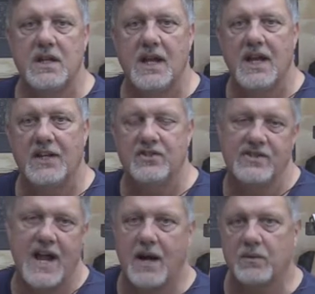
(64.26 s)
and you're
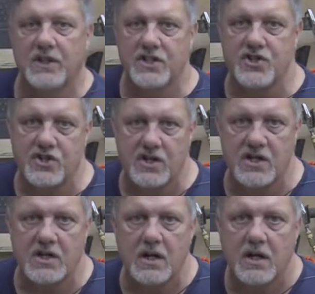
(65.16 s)
not really
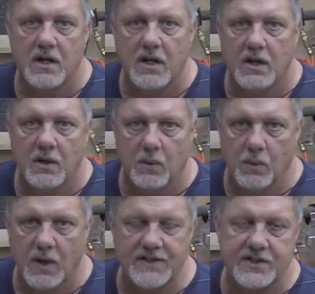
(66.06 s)
sure
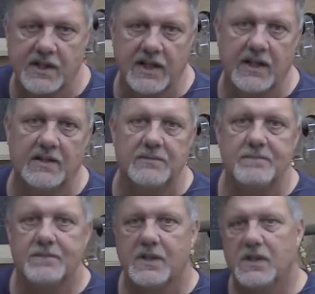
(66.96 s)
what to get,
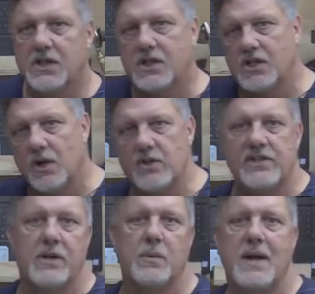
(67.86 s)
go to
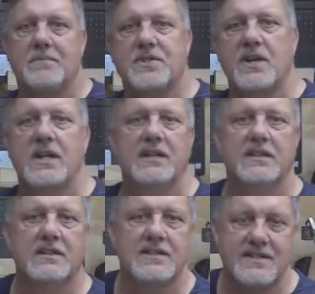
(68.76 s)
their website,
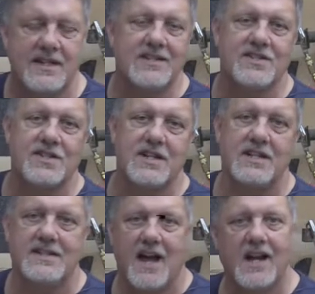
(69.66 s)

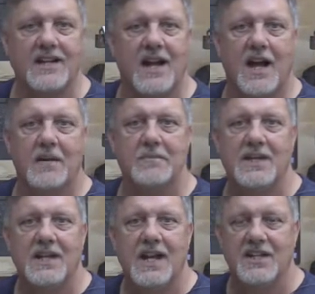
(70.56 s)
cnc.com,
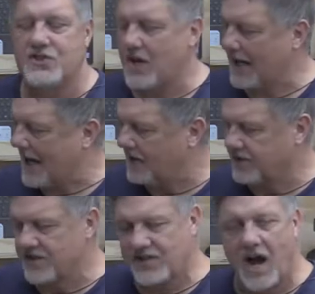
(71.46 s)
and check out
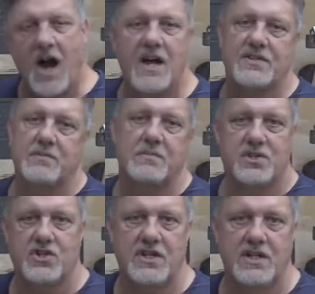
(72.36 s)
this awesome
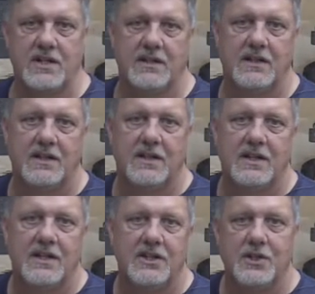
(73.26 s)
machine.
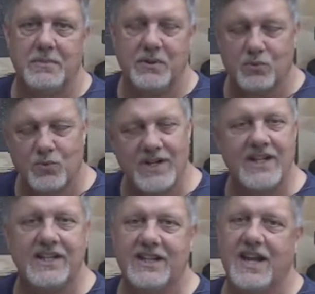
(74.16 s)
You'll be
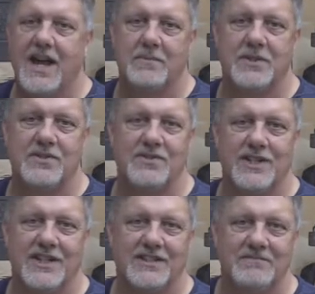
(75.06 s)
really happy you
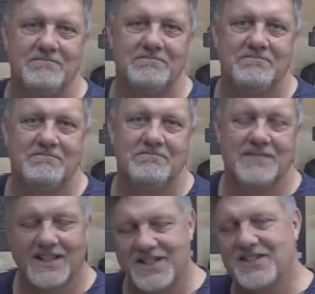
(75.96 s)
did.
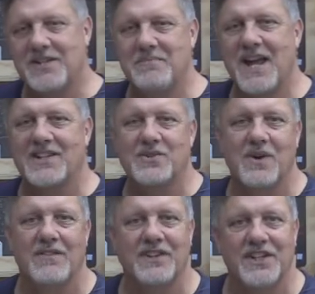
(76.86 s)
Now let's get back to
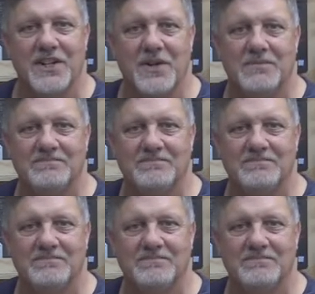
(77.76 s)
our video.